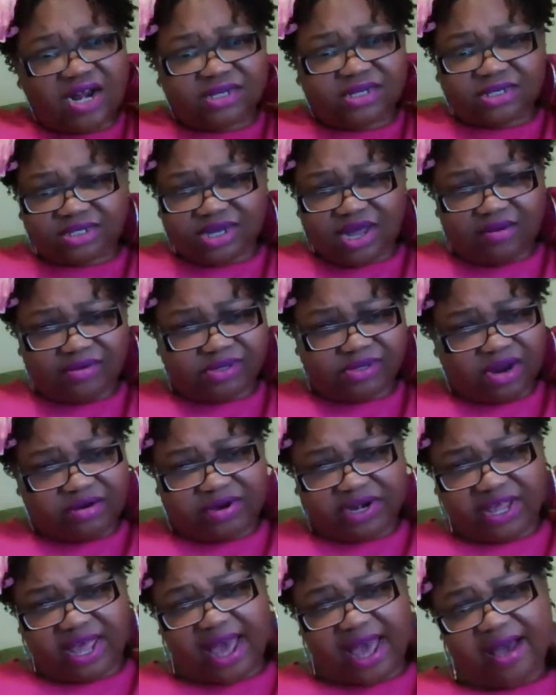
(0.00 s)
because I was
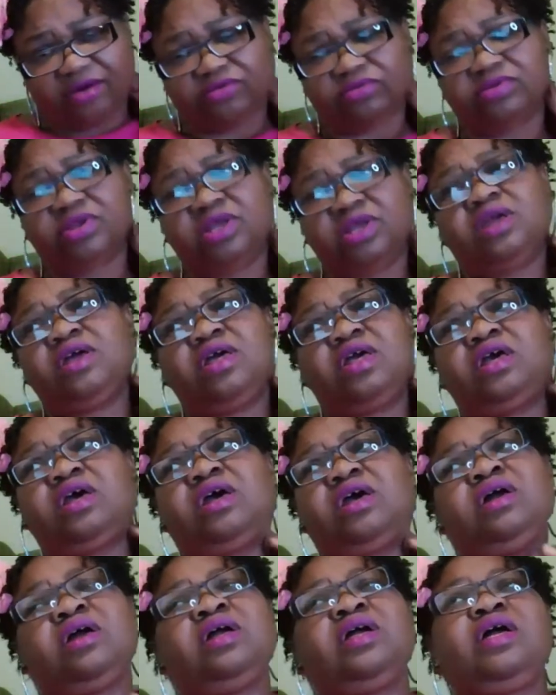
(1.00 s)
already out
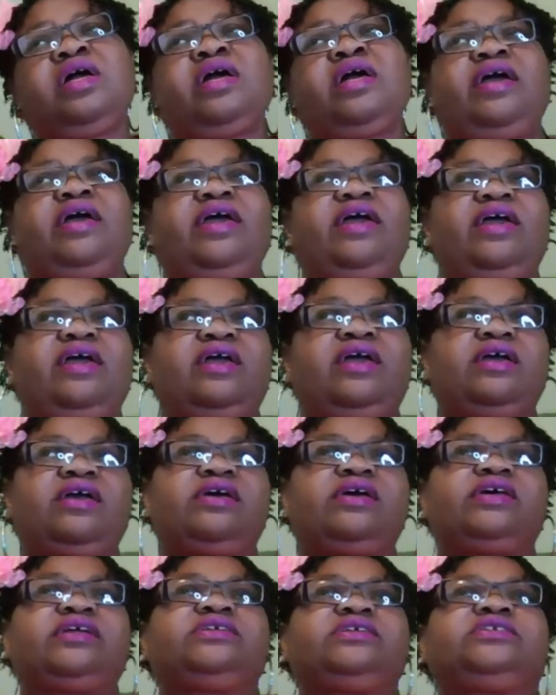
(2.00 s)

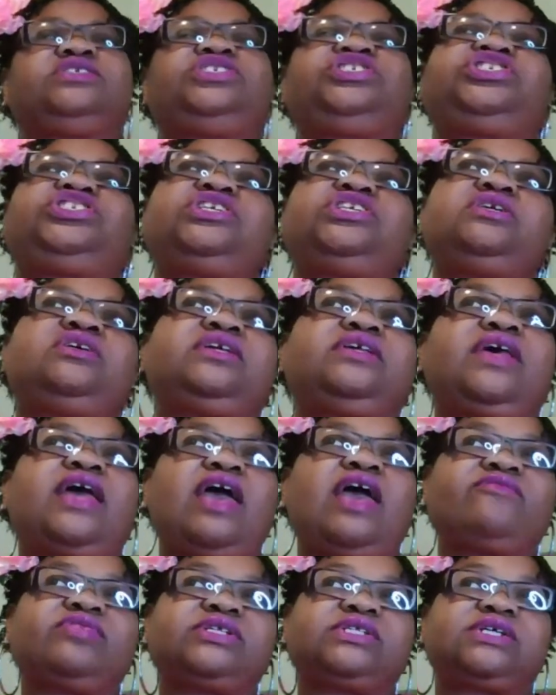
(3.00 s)
and she
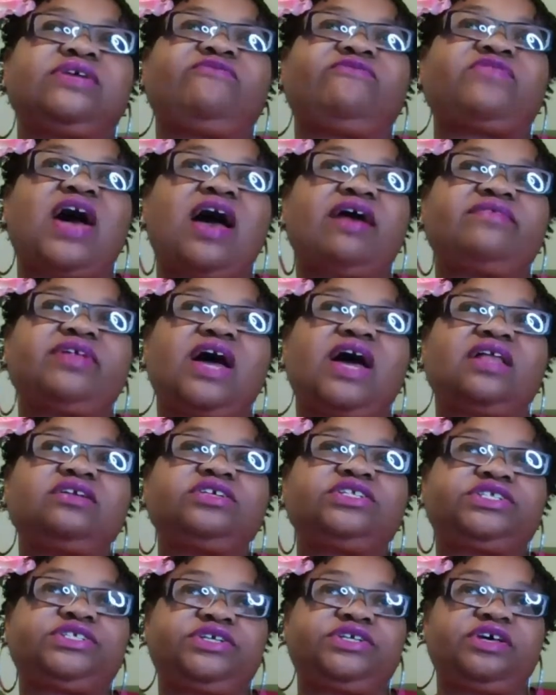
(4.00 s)
gave us a five
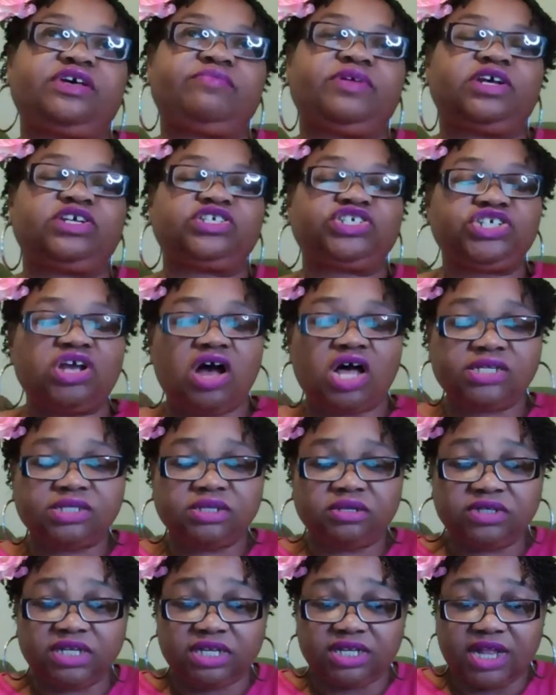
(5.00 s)
dollar tip because she
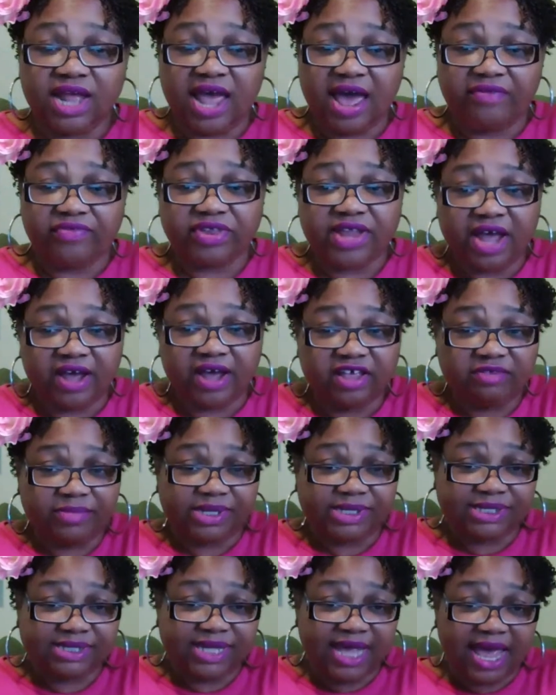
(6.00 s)
also needed to have the
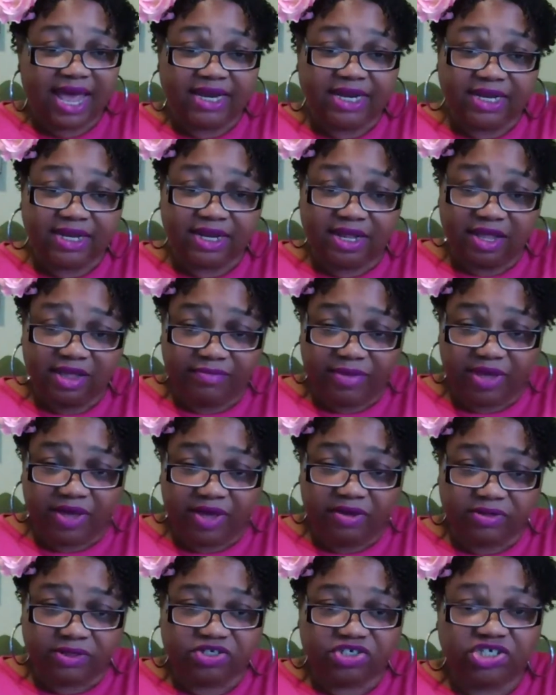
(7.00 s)
document scanned and
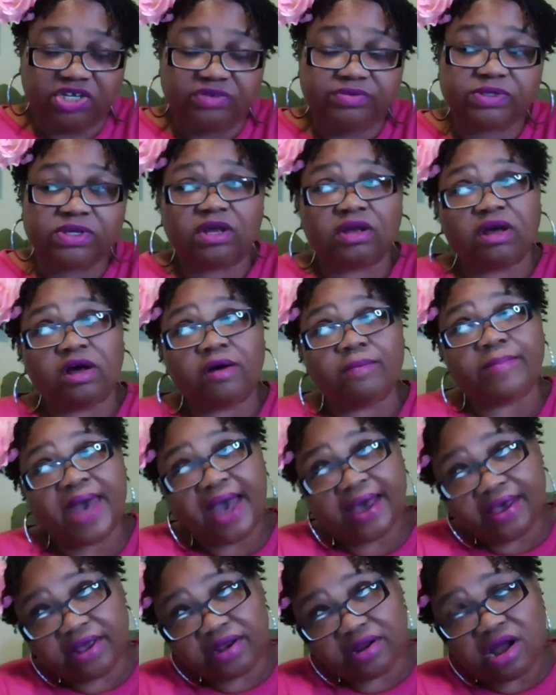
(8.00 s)
emailed. So she was going to go
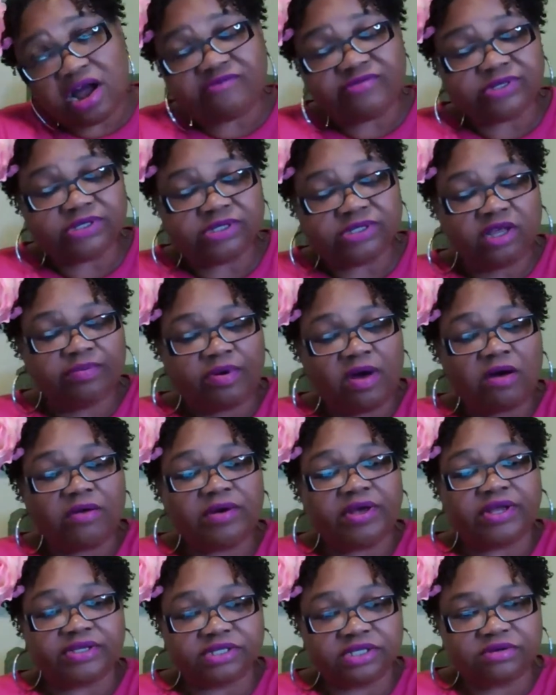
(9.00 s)
back in Office Depot
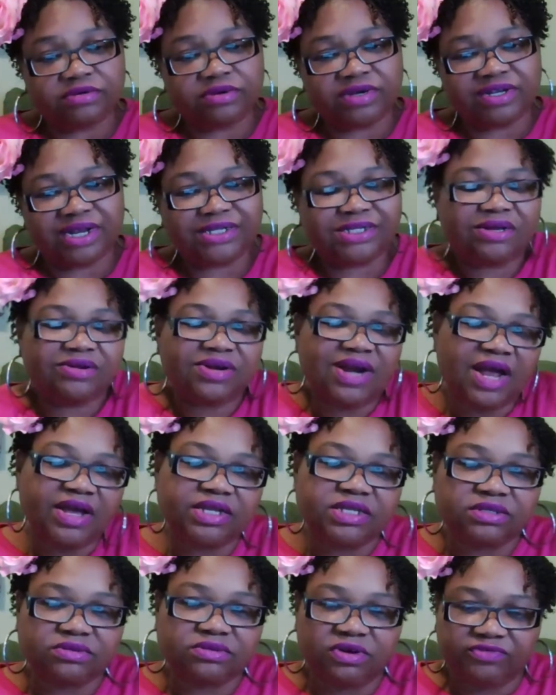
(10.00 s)
and do it, and I told her I
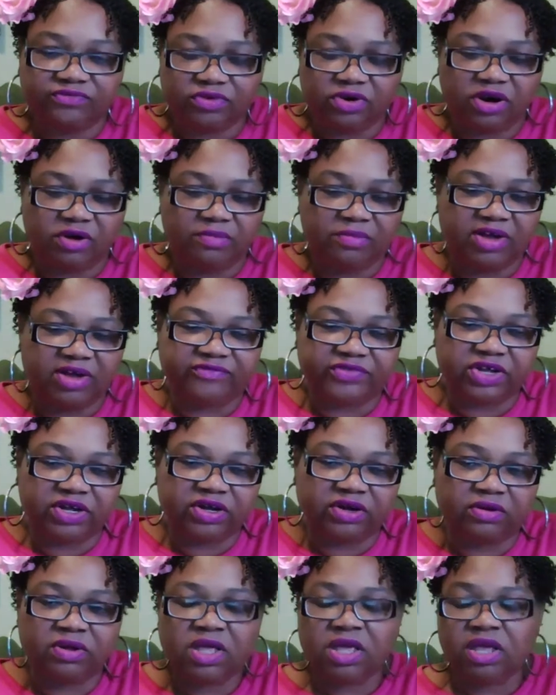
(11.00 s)
could do it for her on my phone.